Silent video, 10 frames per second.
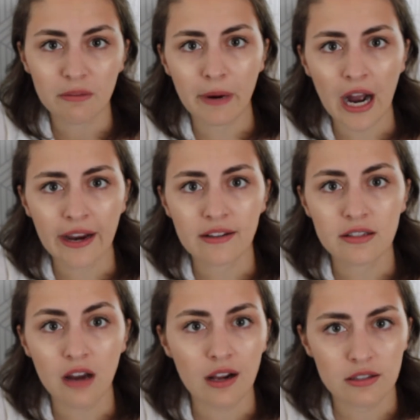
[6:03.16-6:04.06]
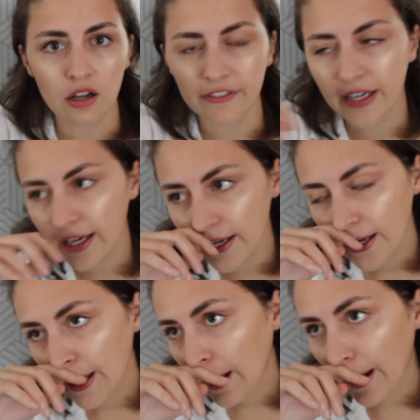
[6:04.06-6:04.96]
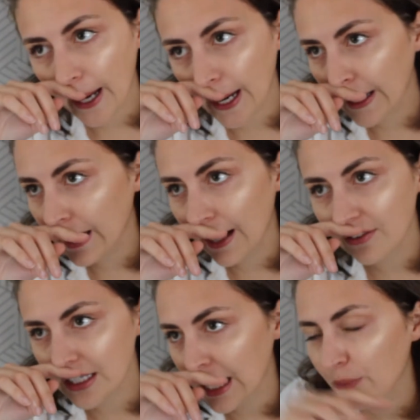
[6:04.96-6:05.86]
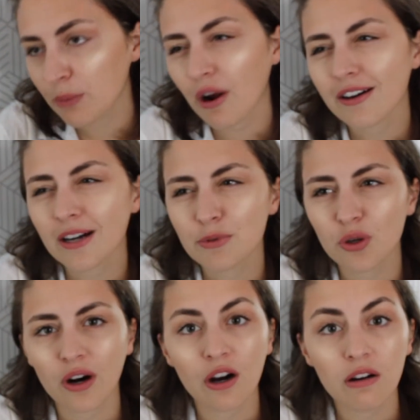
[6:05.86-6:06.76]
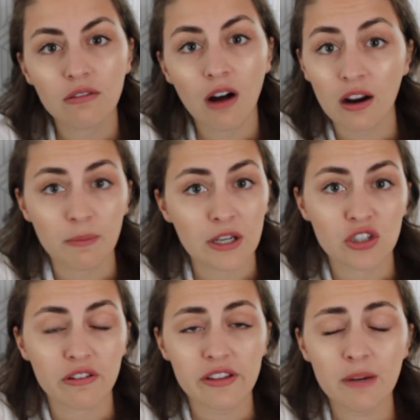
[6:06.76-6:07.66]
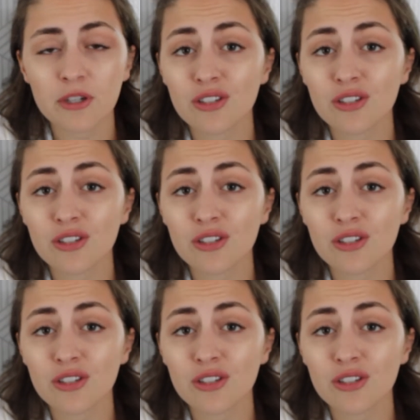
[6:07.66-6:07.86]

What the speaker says: behind not solving it. And every time we brought it up to our occupational therapist,